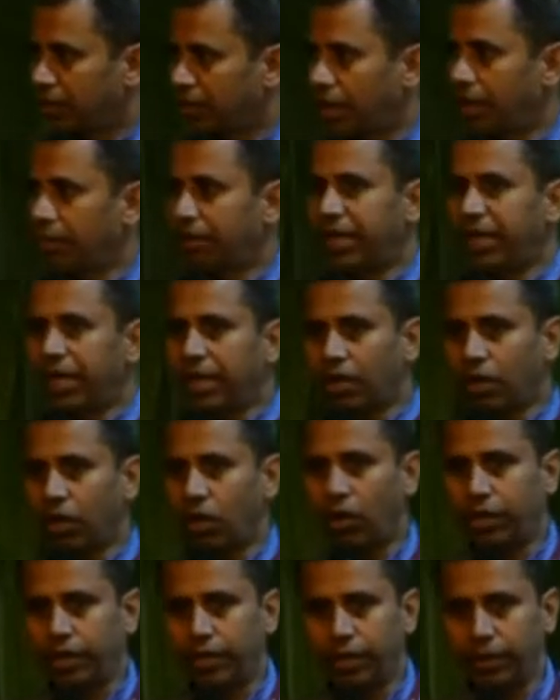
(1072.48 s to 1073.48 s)
I'm reading a
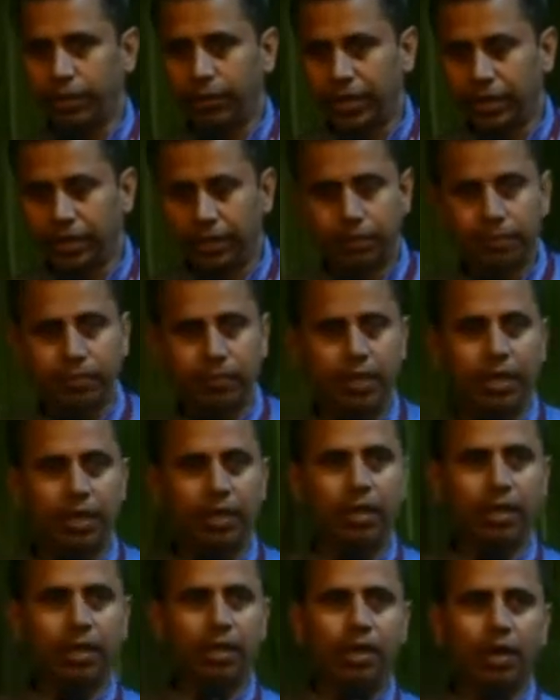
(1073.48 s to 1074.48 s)
lot into it,
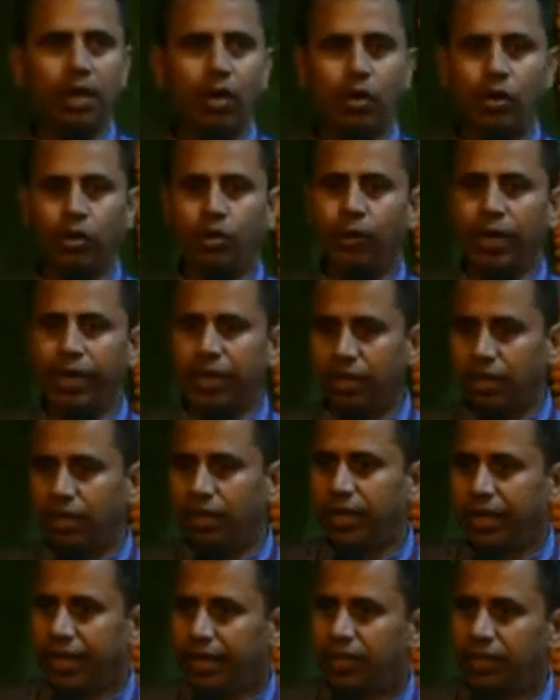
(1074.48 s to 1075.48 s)
although I
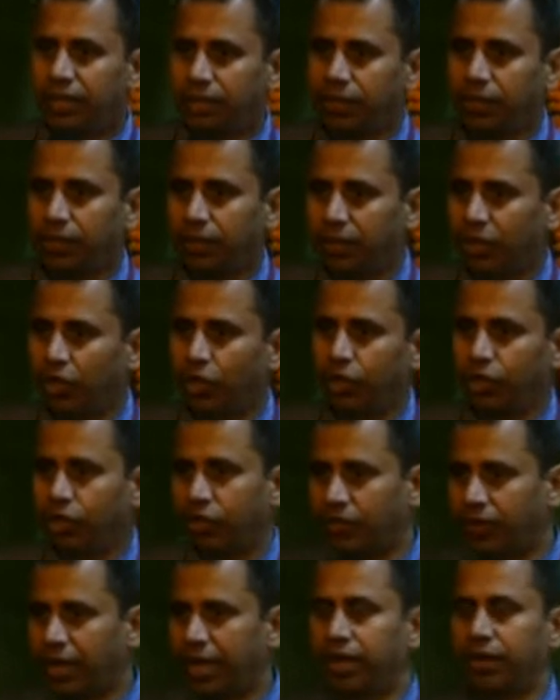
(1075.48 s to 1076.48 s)
hate this terminology
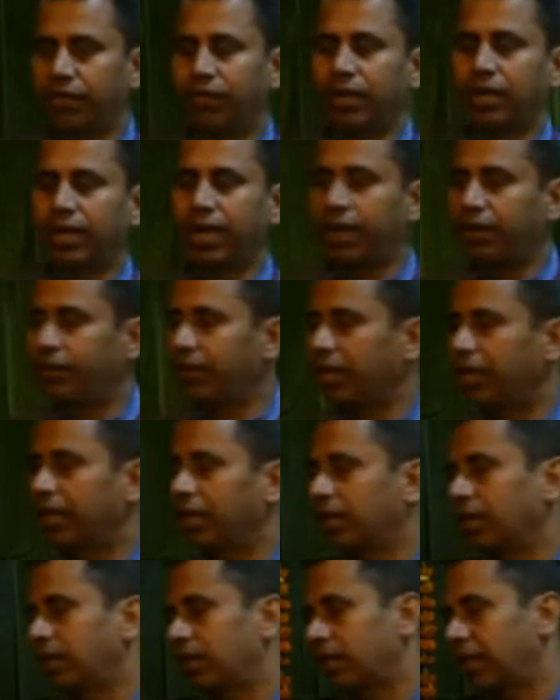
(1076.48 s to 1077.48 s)
of right-wing
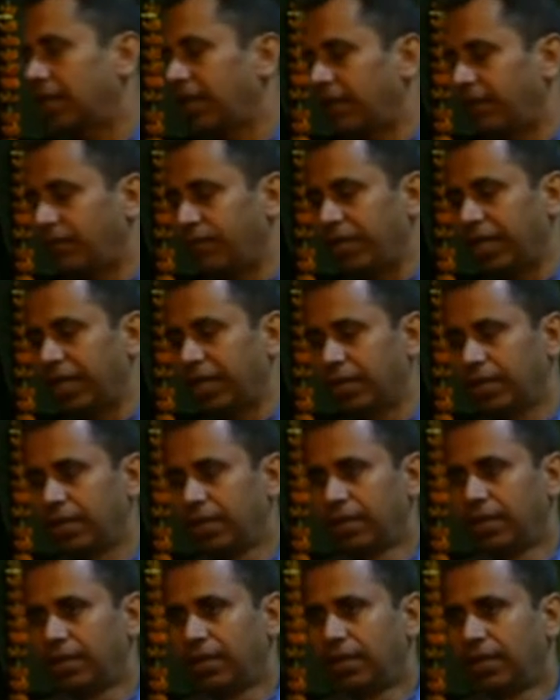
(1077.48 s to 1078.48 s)
and left-wing.
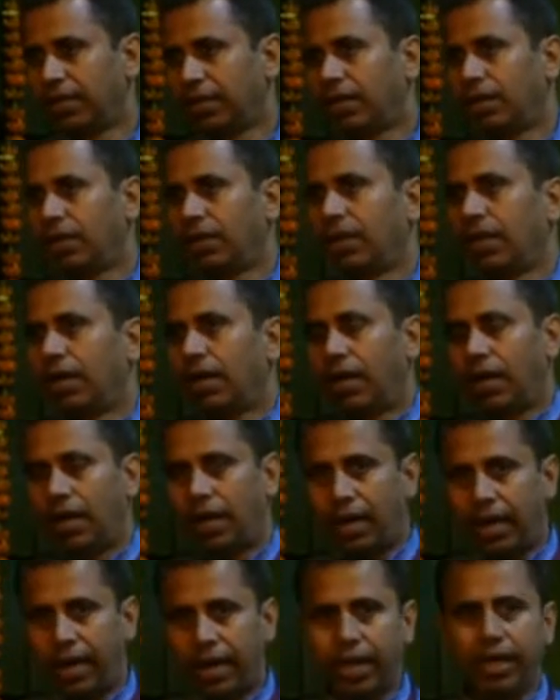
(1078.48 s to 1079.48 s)

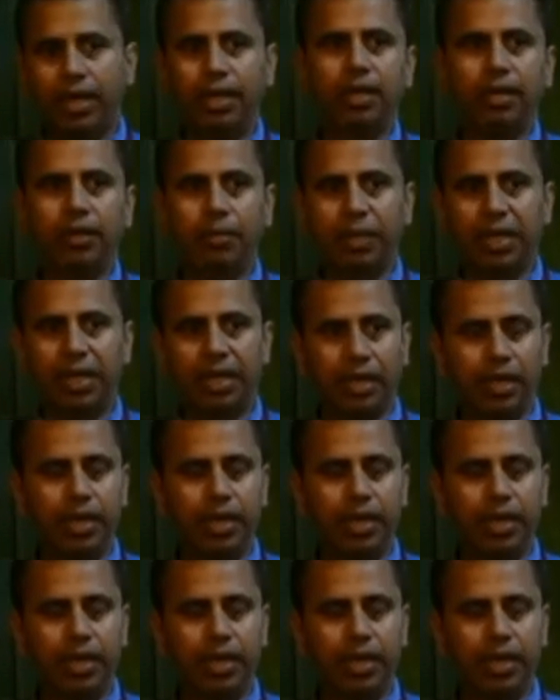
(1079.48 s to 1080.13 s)
I, being a